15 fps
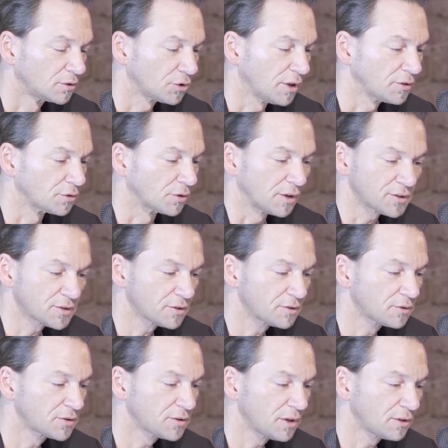try to cluster
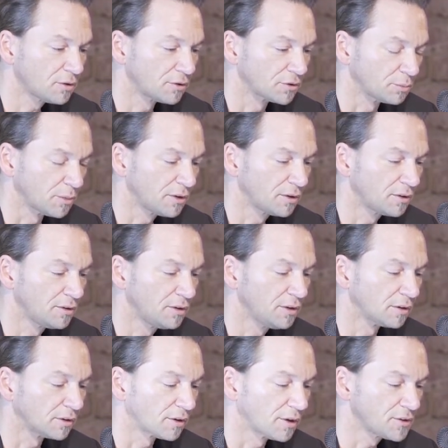those data
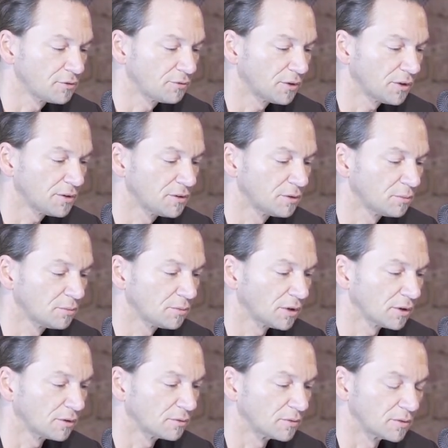automatically and classify
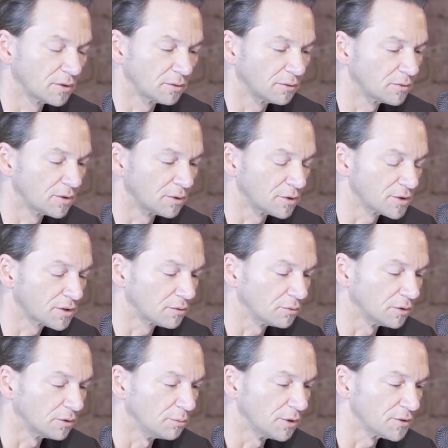them. There are
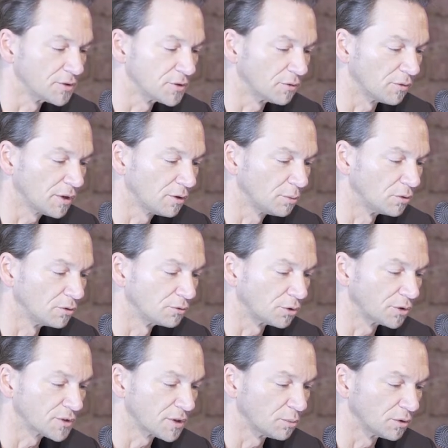several methods available,
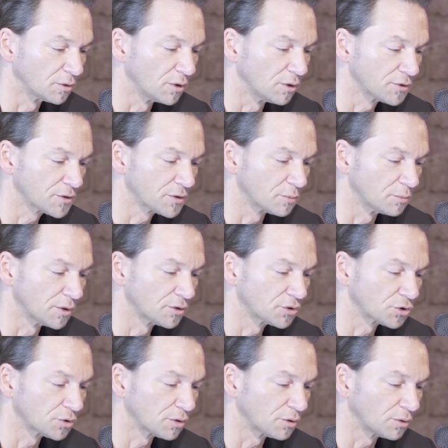for example, a Gaussian
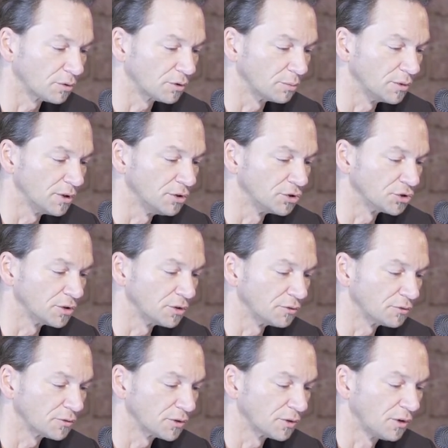mixture or a mean
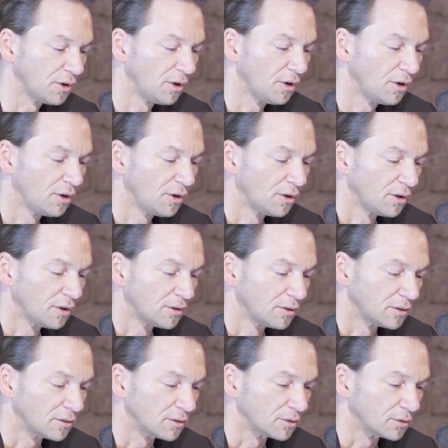shift
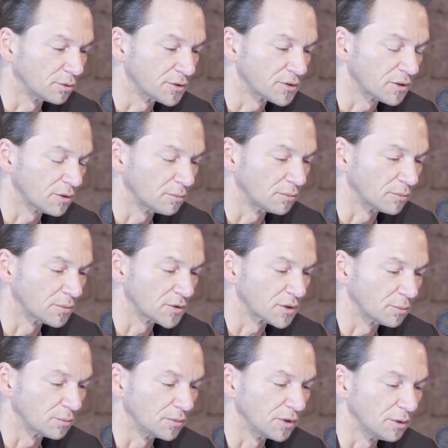or some
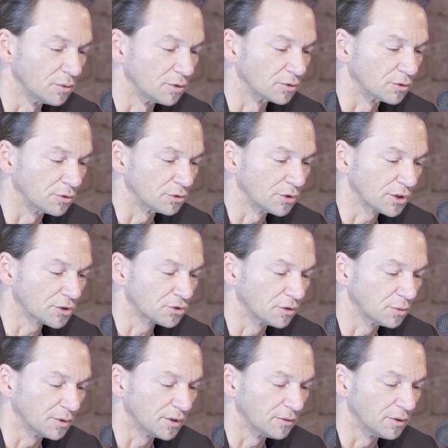neighborhood
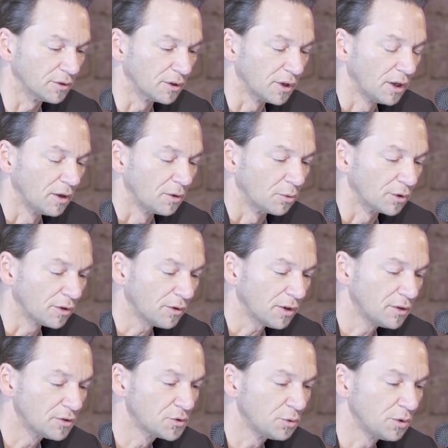contraction or whatever.
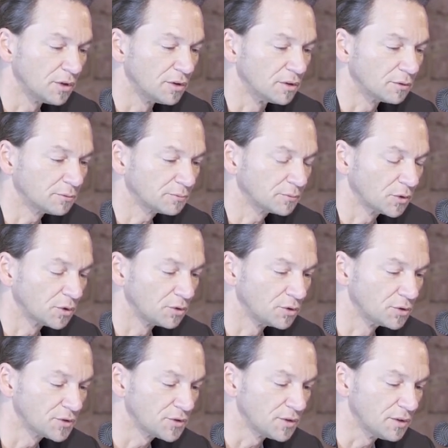Whatever I do here,
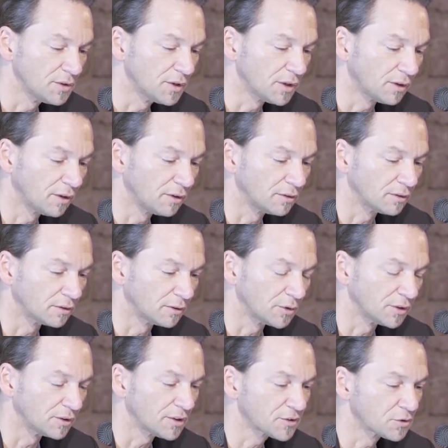you see that
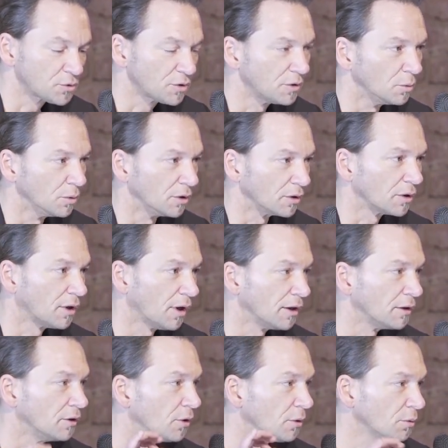it doesn't really work.
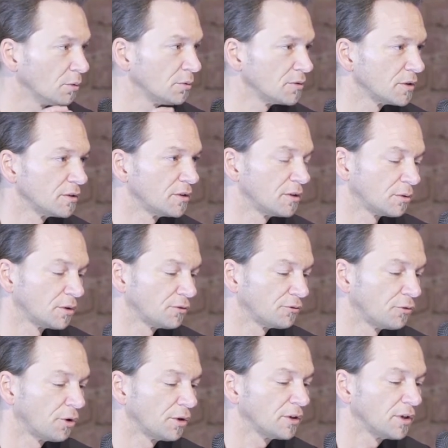I know that there are
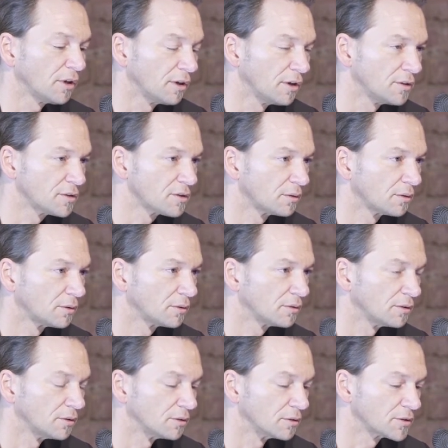48
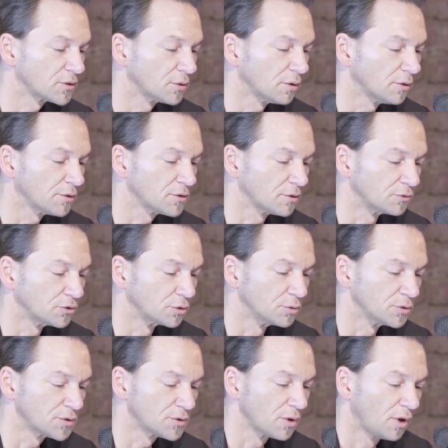sorts of
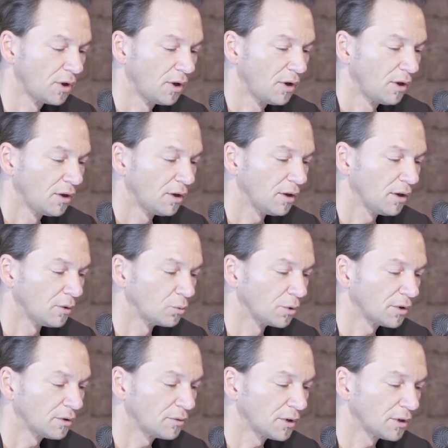juice, and
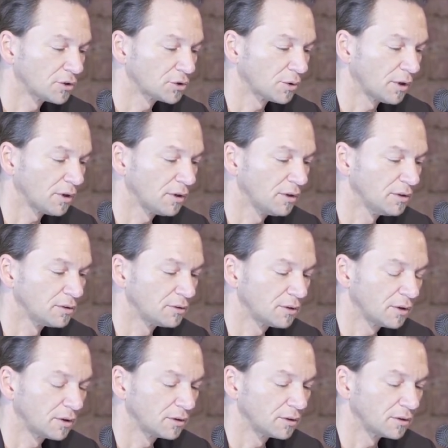whatever I try
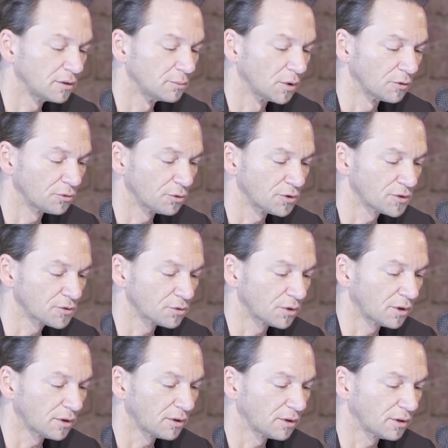here, in my first
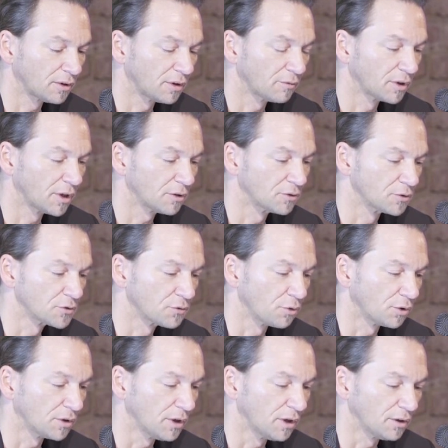try, I never get those
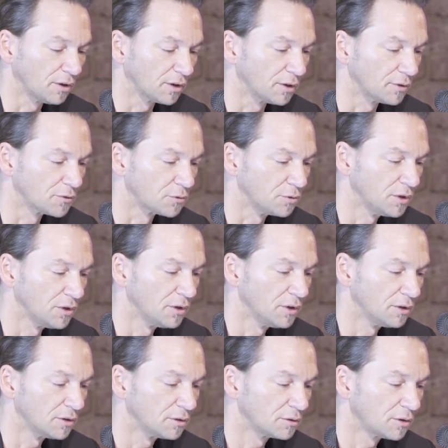48. I get 3
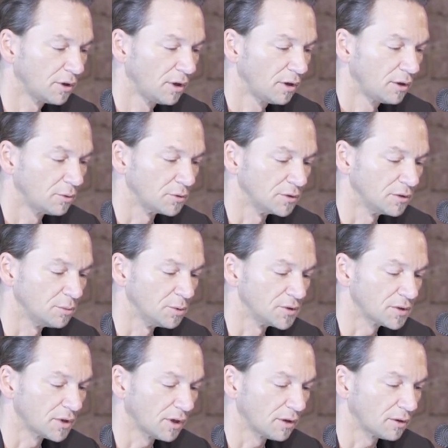here. With a
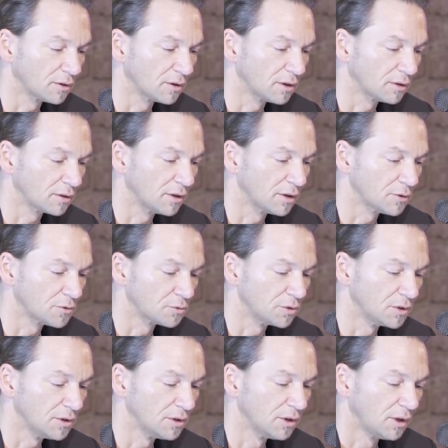DB scan, I get again
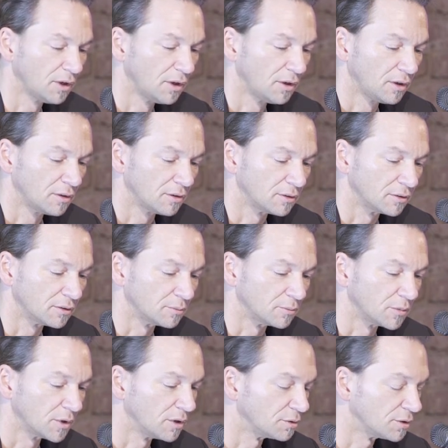3.
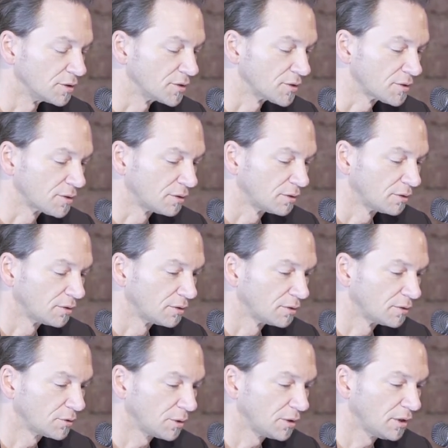Here it's
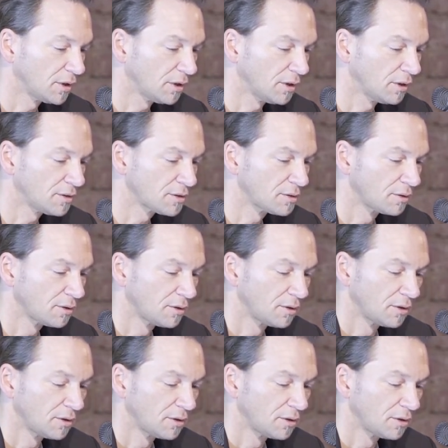28,